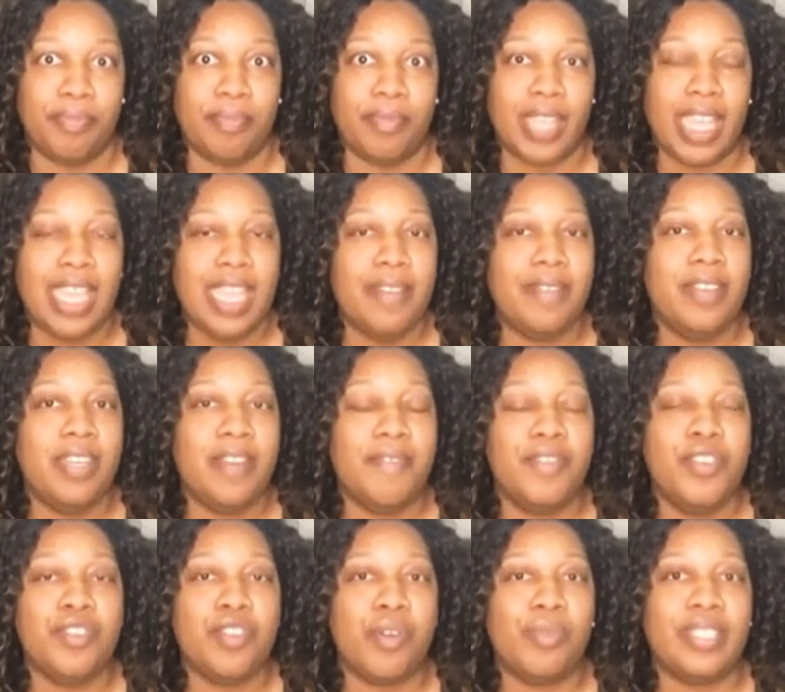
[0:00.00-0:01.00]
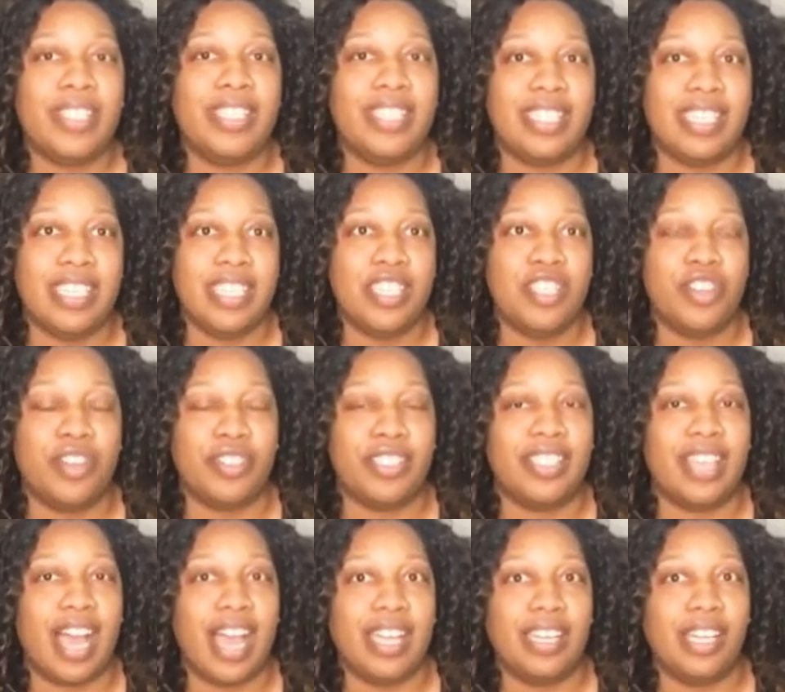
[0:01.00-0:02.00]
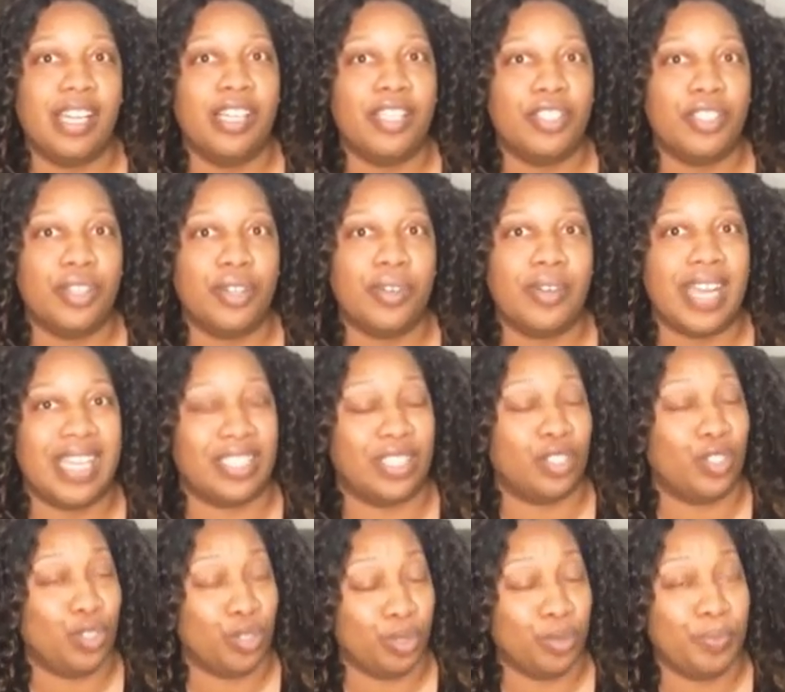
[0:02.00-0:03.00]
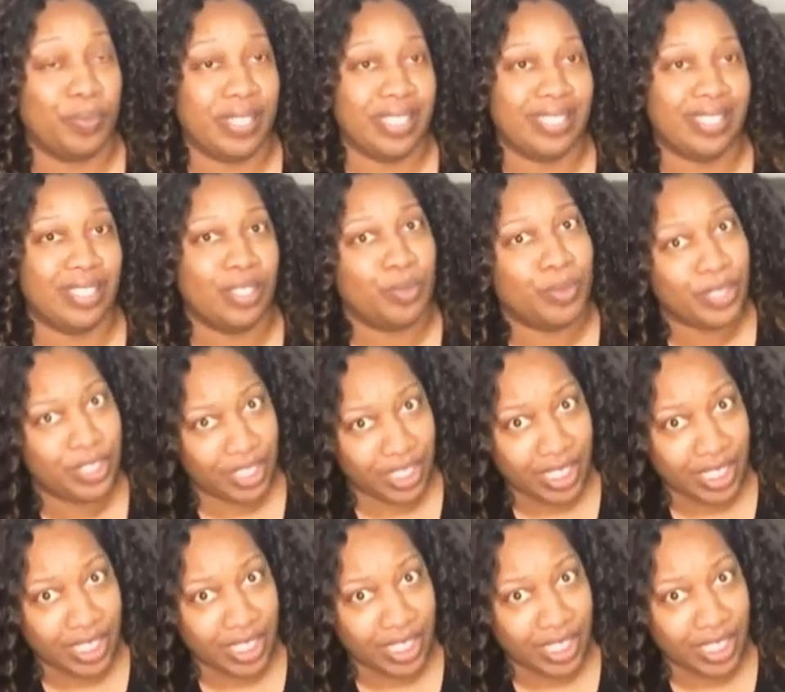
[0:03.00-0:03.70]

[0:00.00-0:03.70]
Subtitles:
Even if you don't see your side hustle as a true business, which it